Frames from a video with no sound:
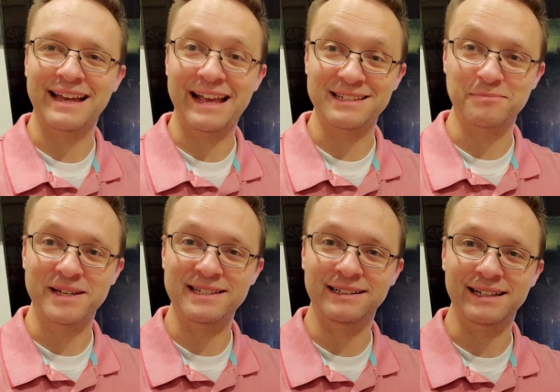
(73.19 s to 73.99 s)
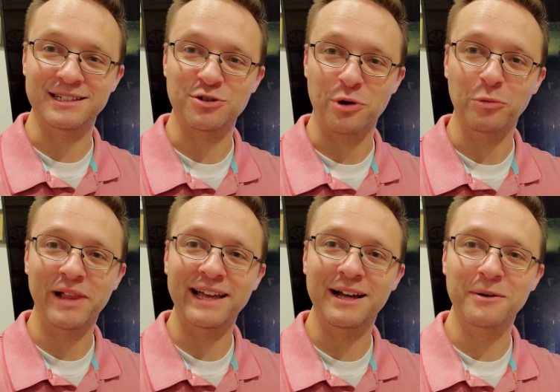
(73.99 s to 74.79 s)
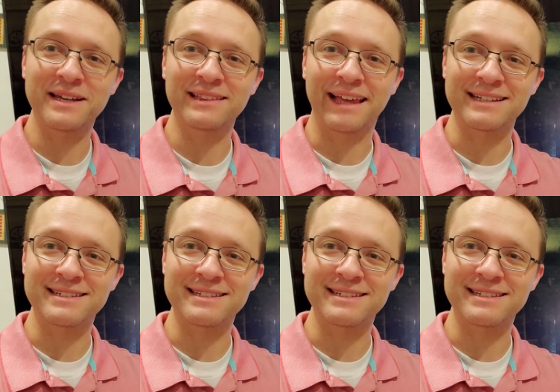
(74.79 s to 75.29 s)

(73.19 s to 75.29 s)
has basically a strobe light going like